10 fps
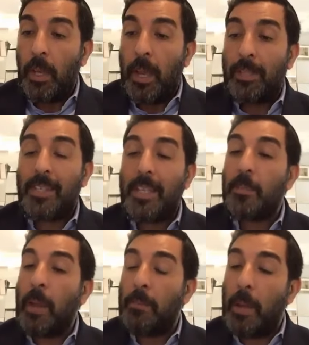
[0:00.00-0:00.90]
And
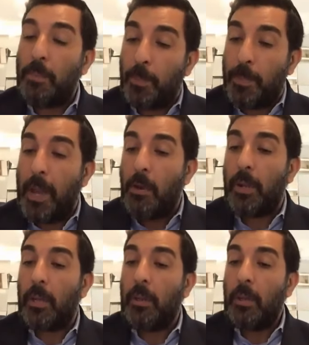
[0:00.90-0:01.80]
says, and by
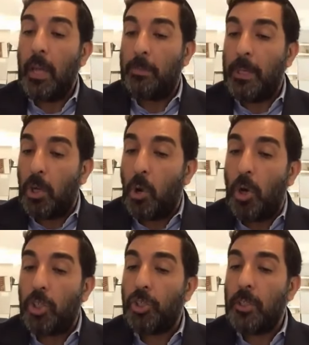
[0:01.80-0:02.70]
preparing, and being
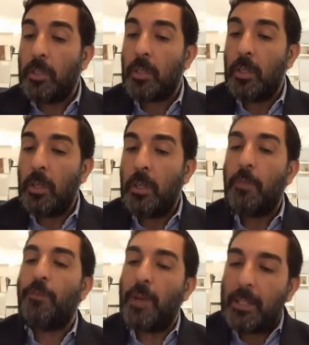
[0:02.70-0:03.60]
cautious,
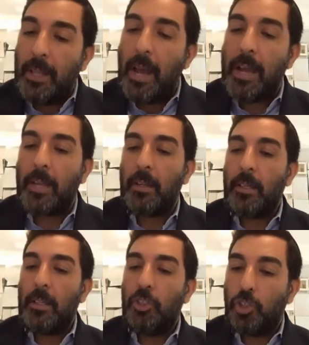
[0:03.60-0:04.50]
vadai,
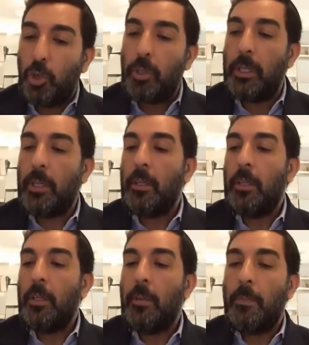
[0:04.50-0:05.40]
surely,
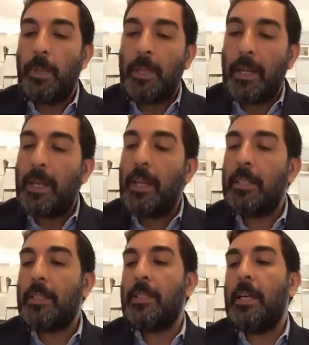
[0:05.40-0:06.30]
benakel
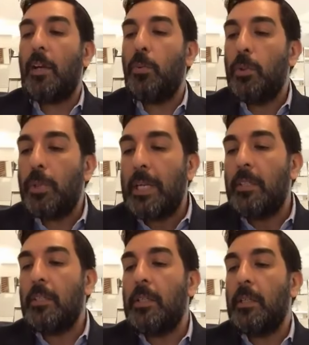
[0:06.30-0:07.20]
natsliach will
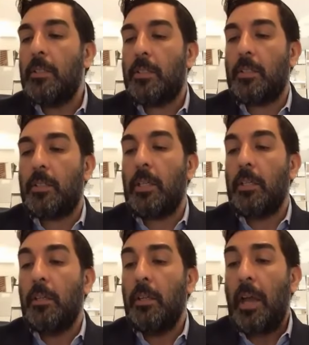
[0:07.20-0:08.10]
easily
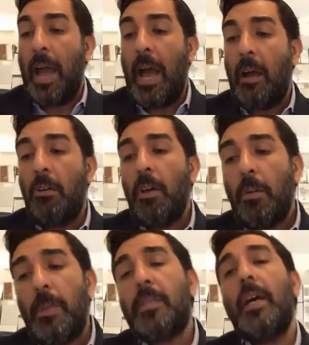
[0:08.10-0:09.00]
succeed. How?
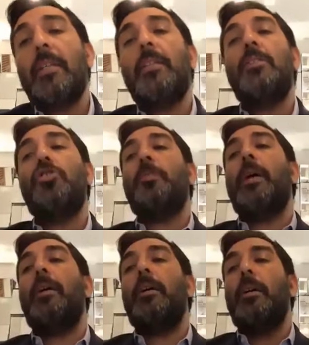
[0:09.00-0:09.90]
B'se'ata
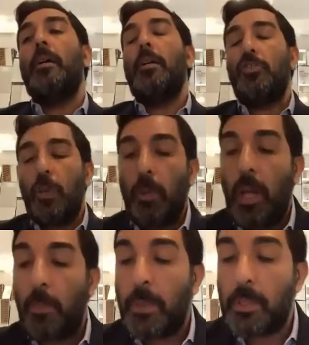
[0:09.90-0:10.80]
deshmaya. Hashem will
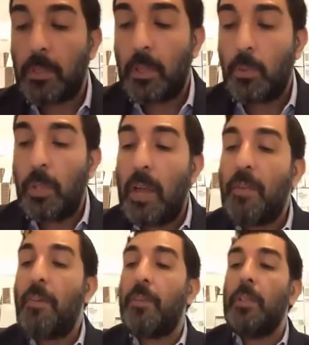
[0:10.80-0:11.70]
help us. We'll have
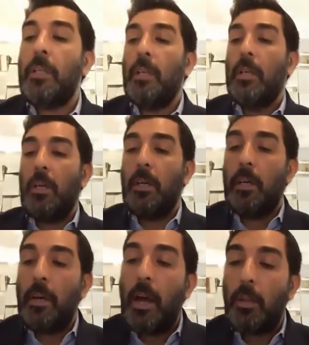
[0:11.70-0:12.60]
heavenly
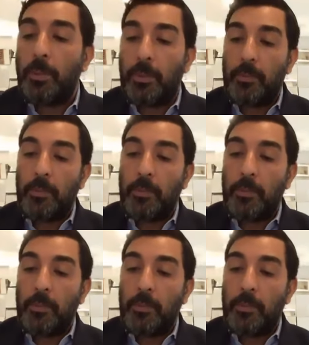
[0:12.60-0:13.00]
uh, help.